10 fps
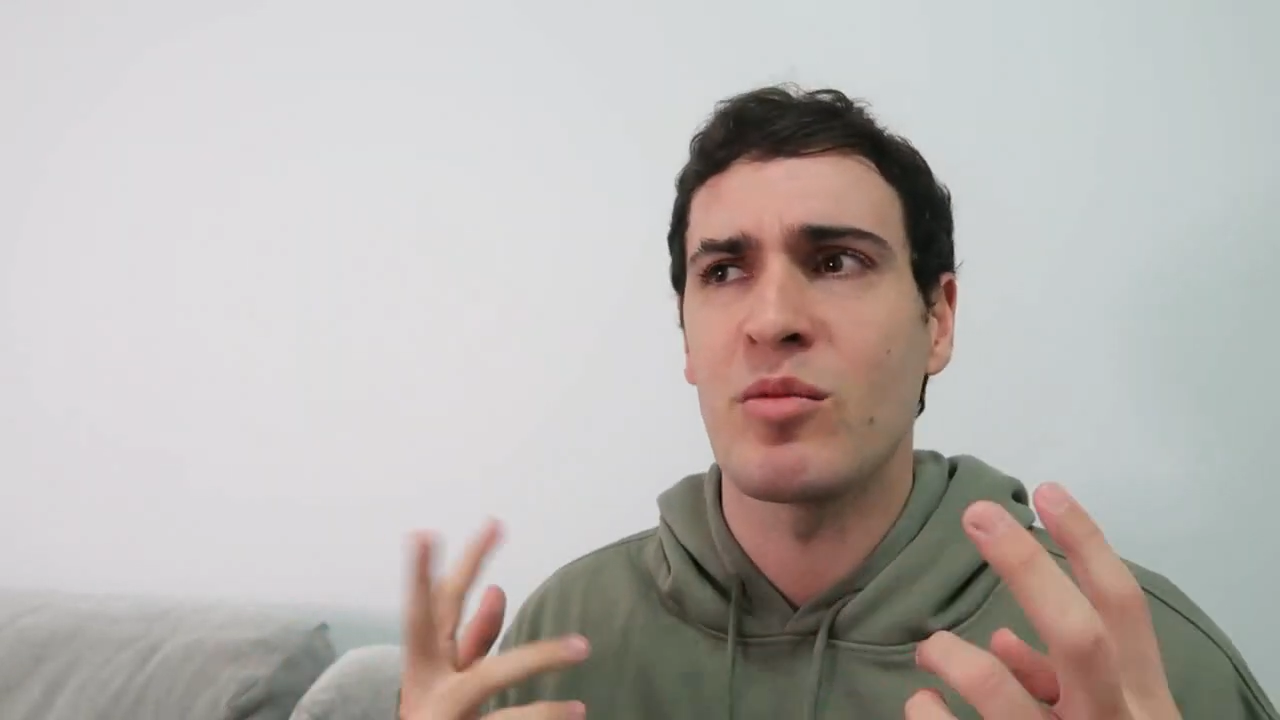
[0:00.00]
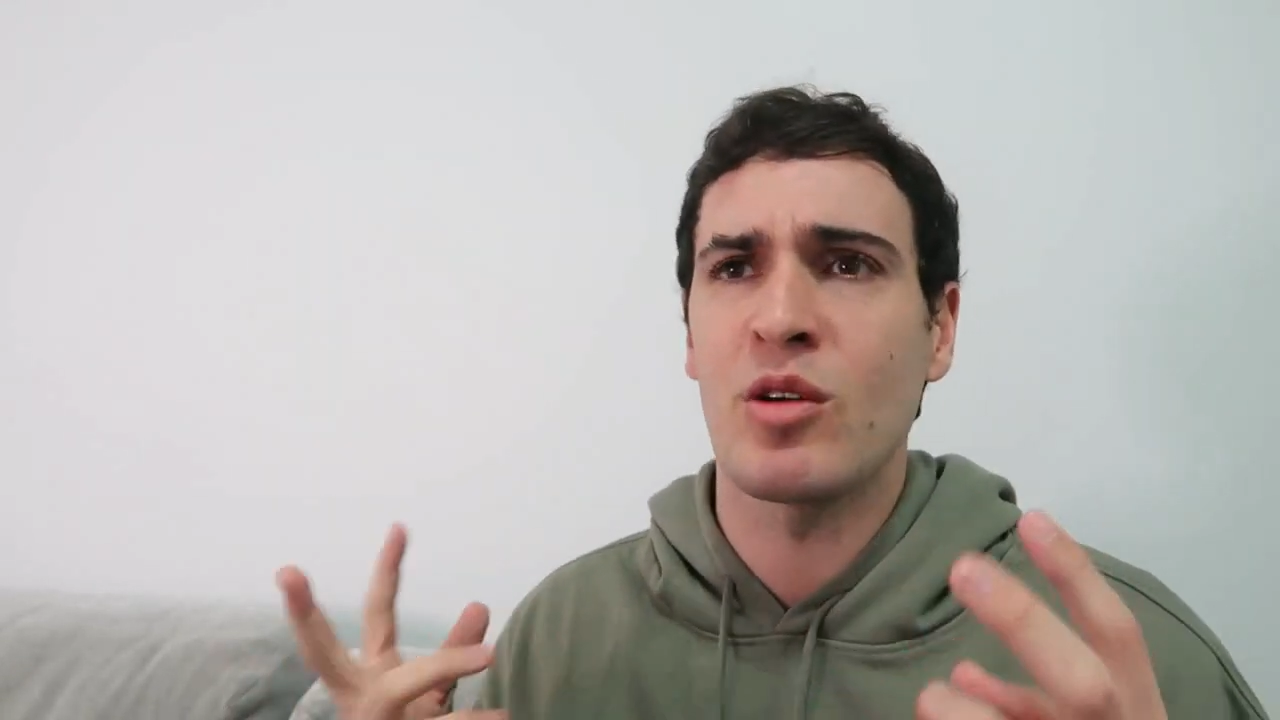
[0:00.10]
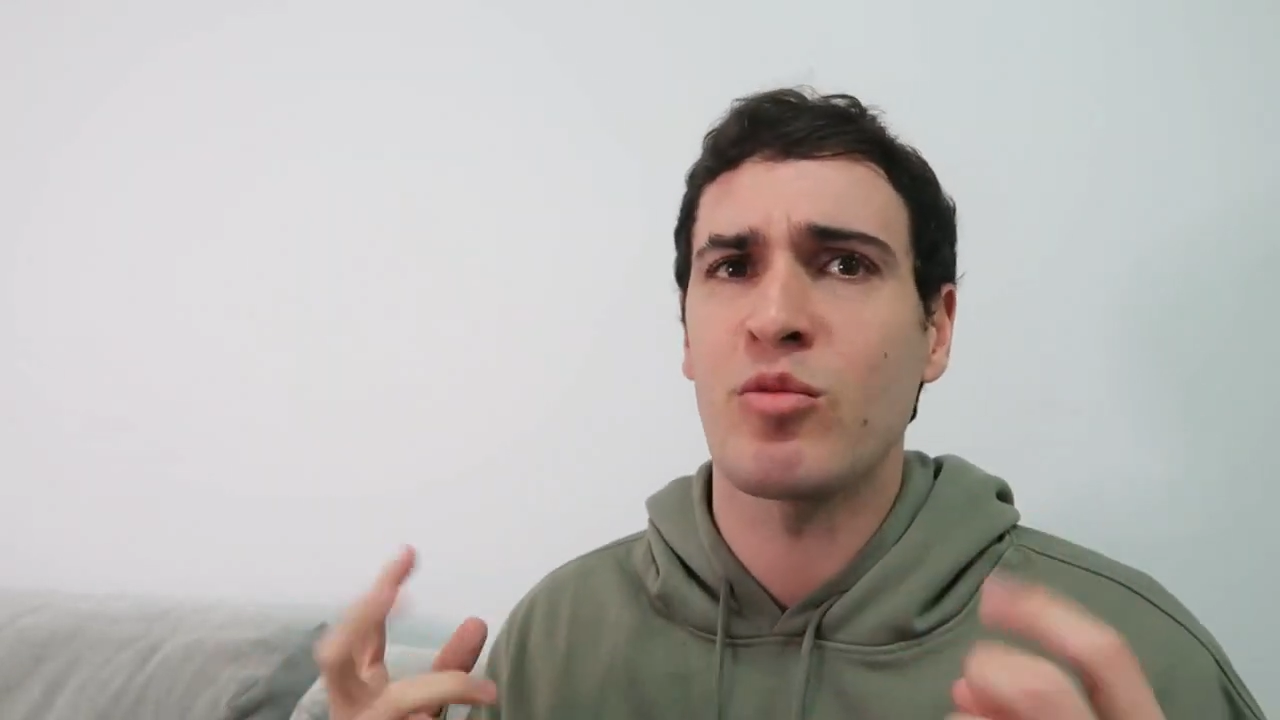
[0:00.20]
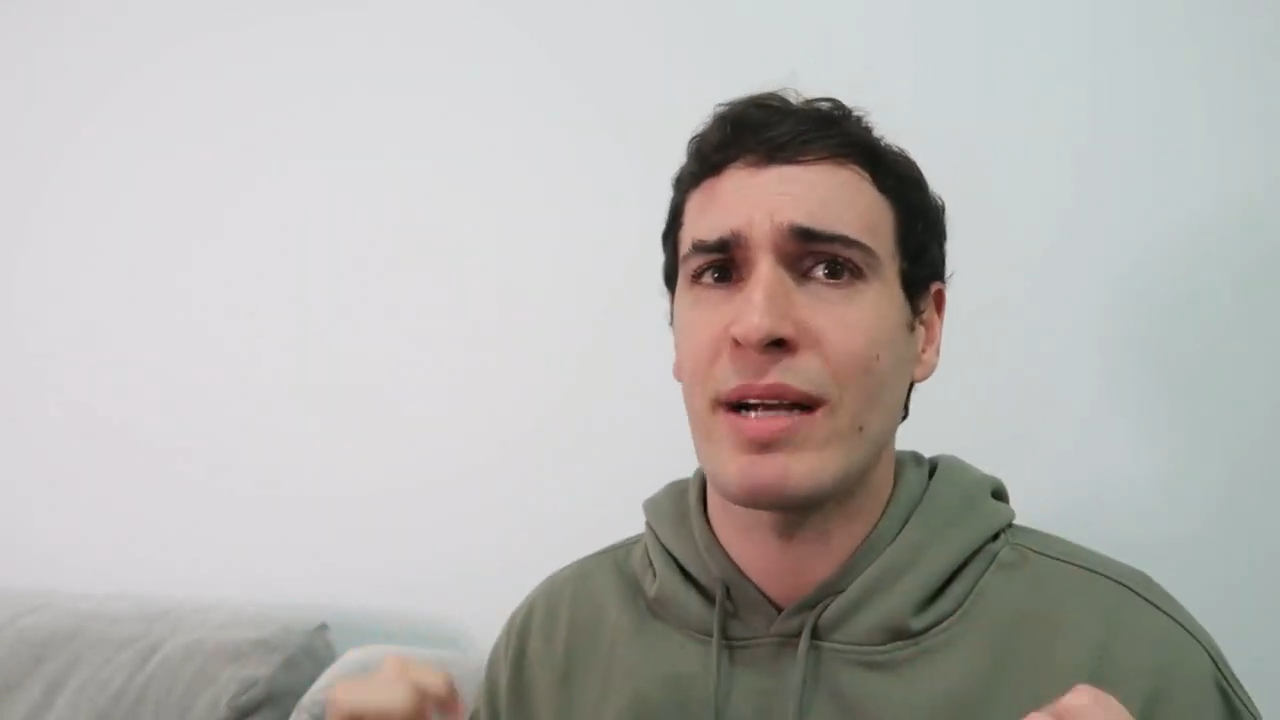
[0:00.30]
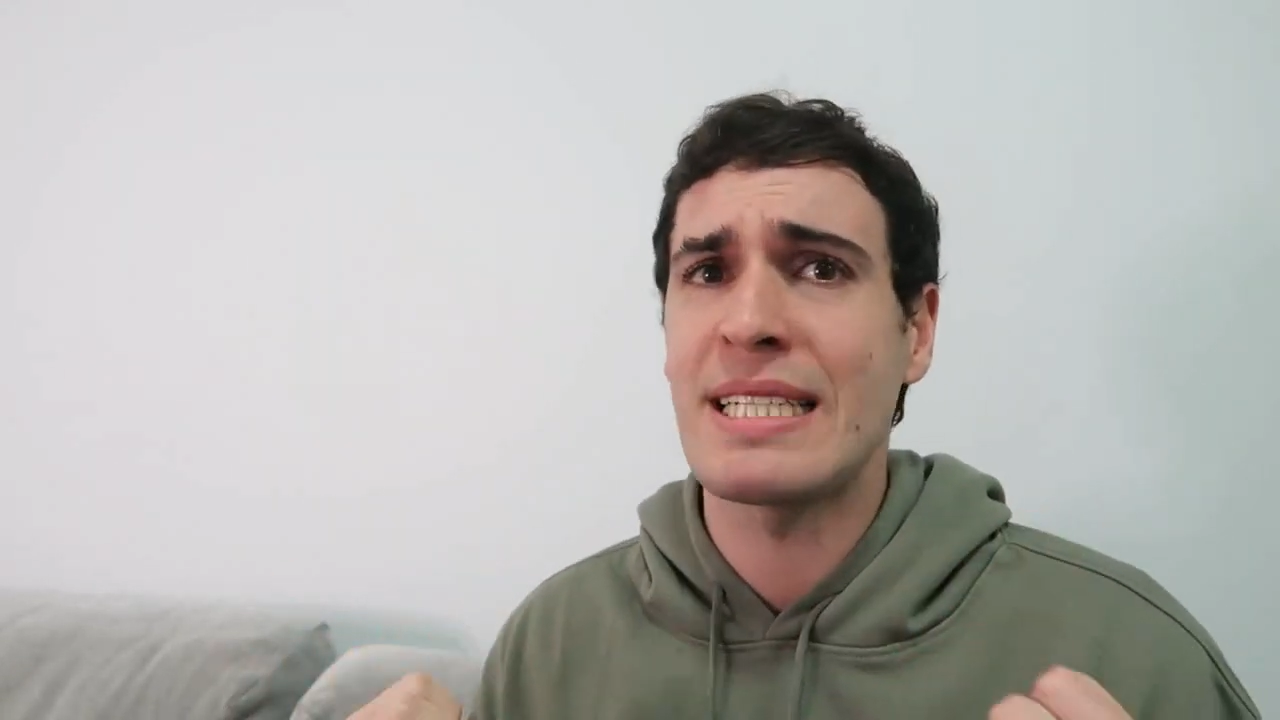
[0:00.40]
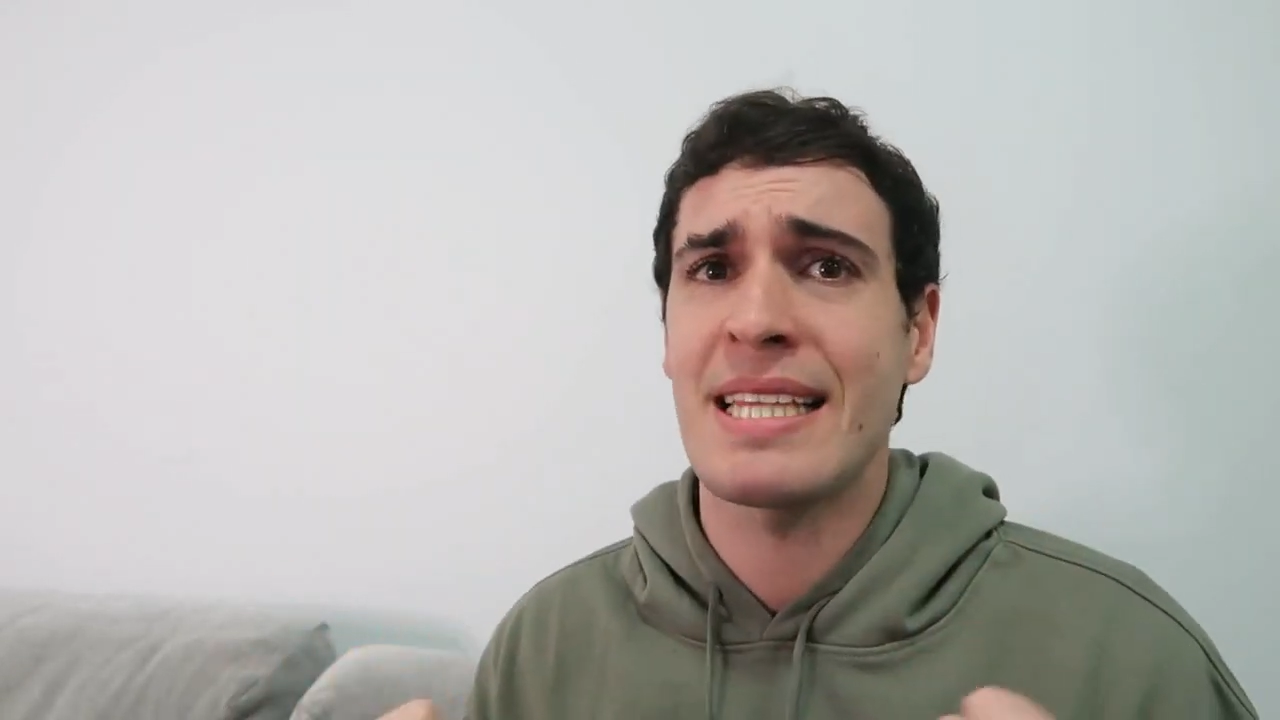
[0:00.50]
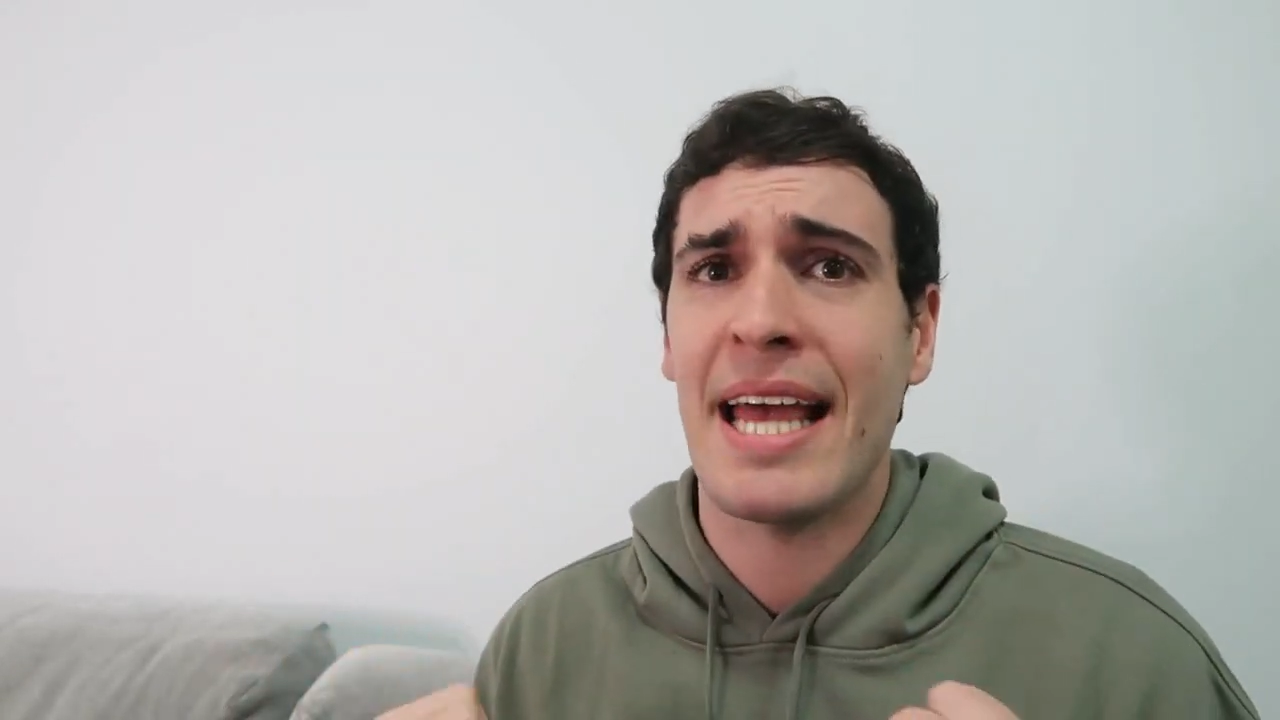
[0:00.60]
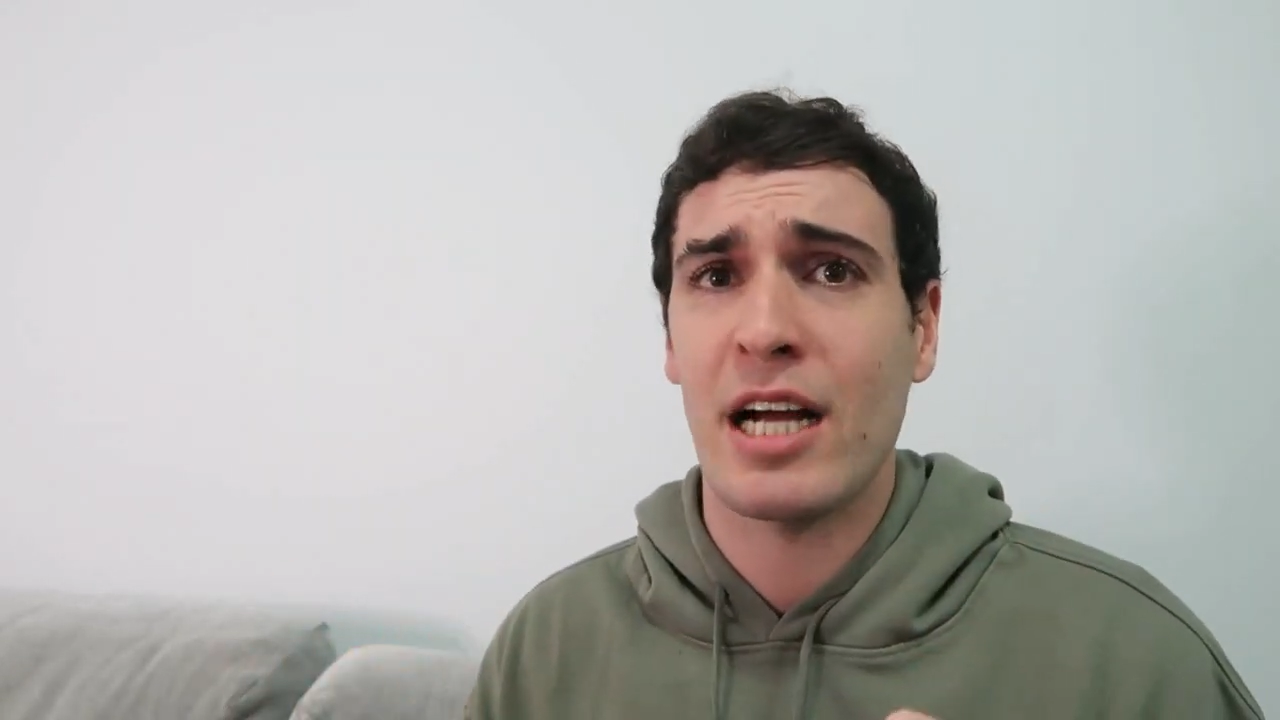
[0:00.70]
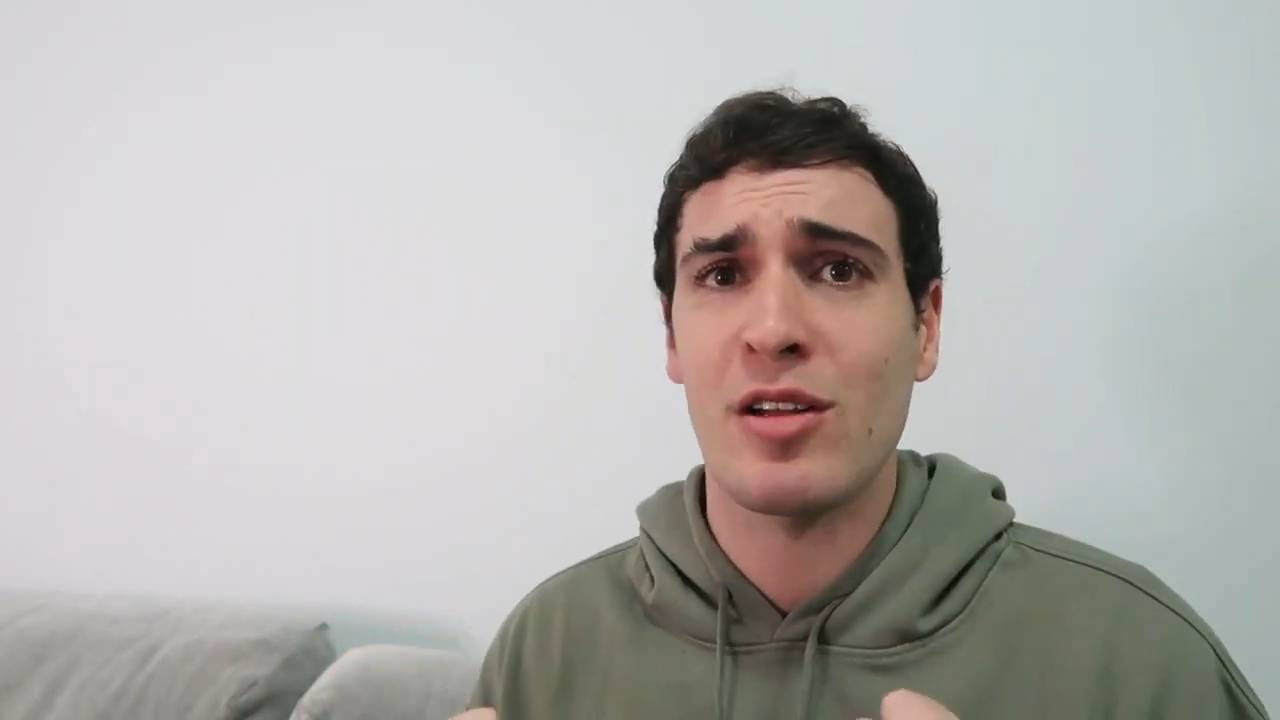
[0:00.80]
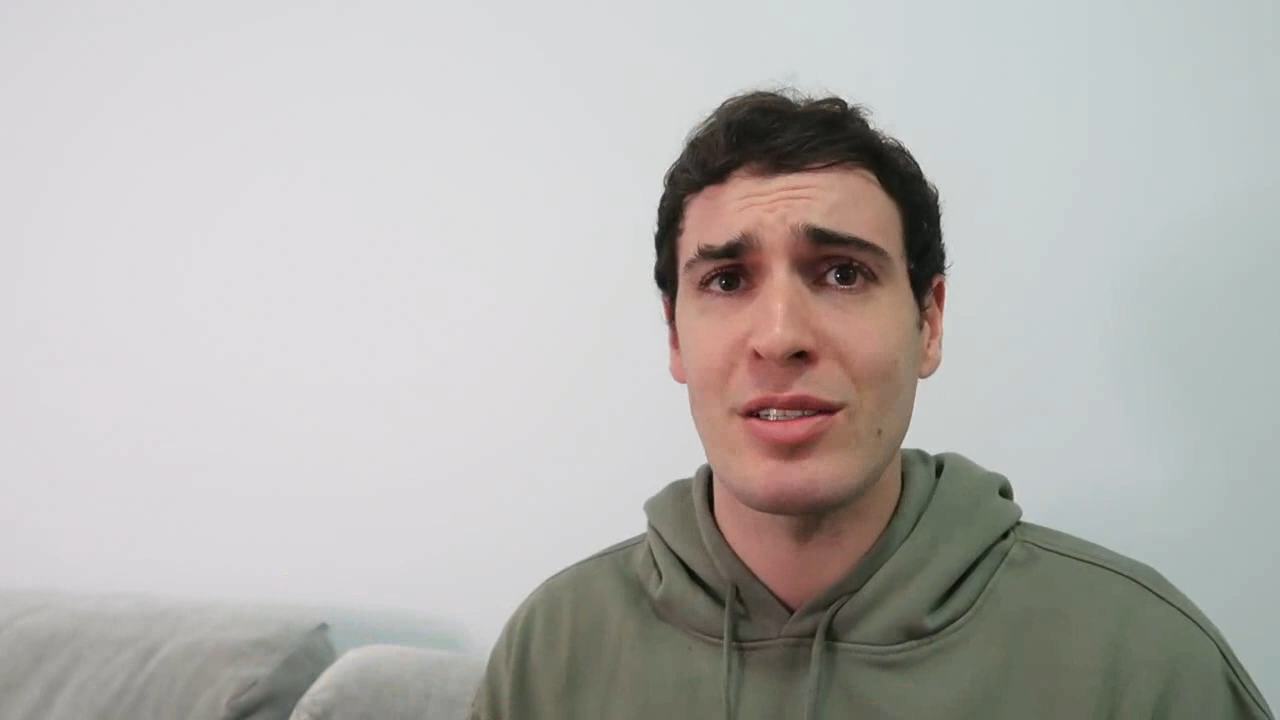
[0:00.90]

the reason they are